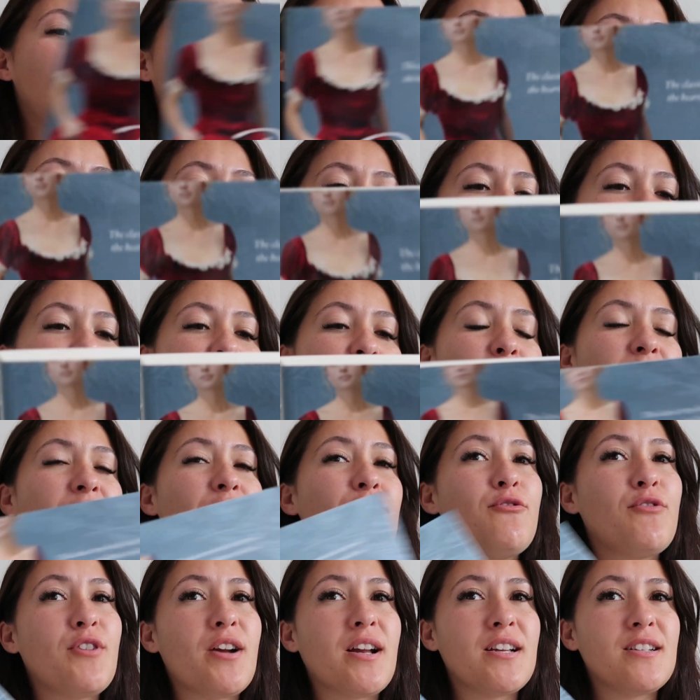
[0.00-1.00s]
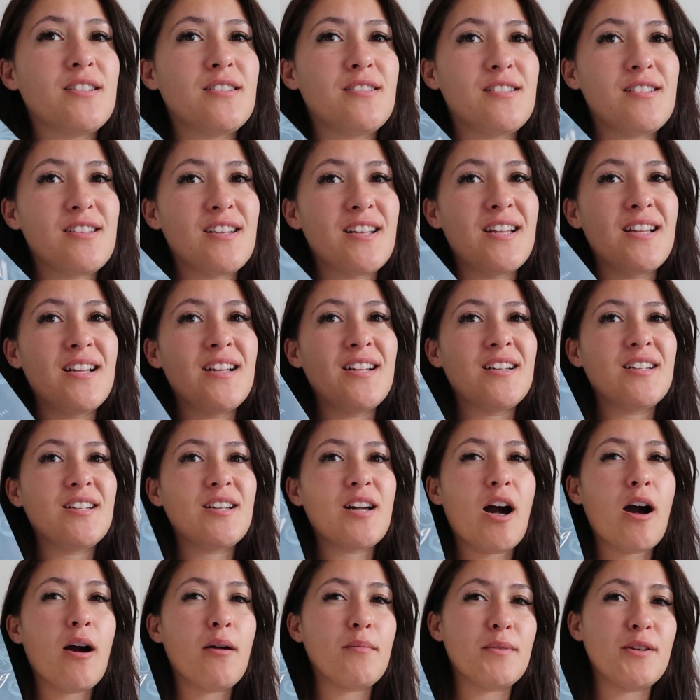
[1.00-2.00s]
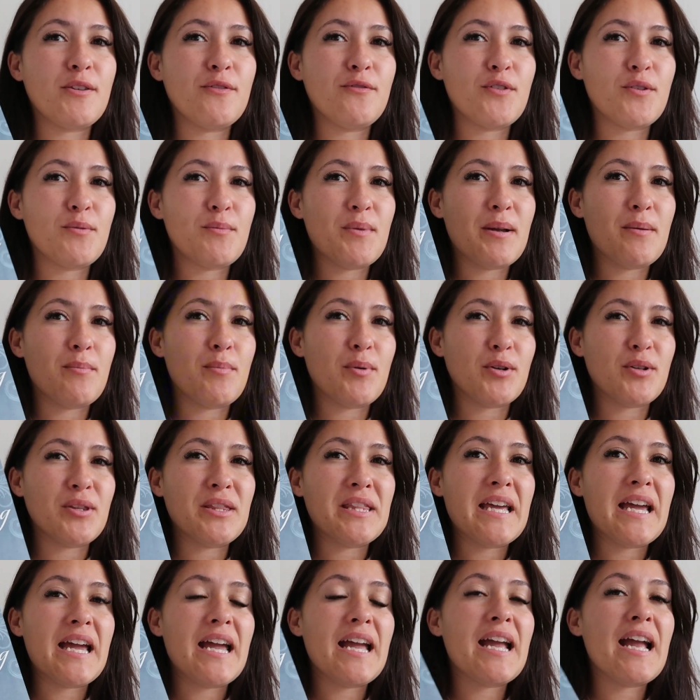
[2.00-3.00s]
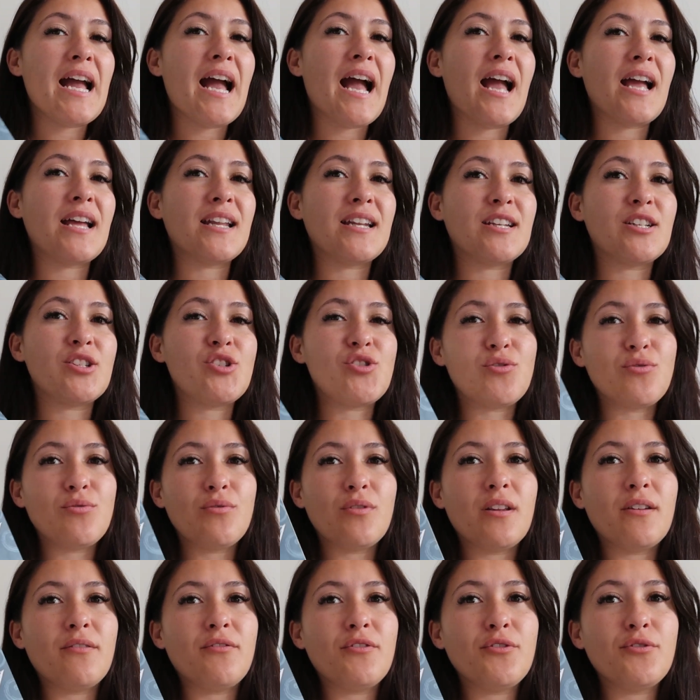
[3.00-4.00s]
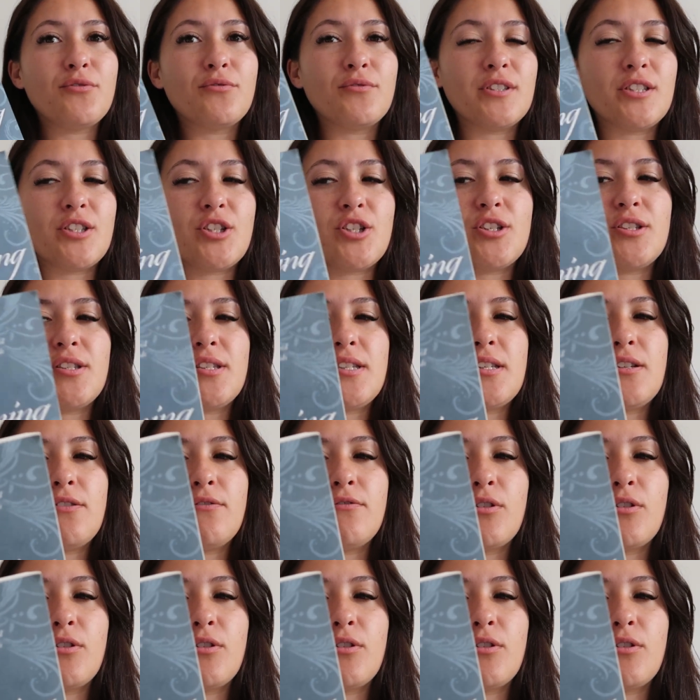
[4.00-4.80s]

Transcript: This book my friend got me for my birthday, and I do love a Regency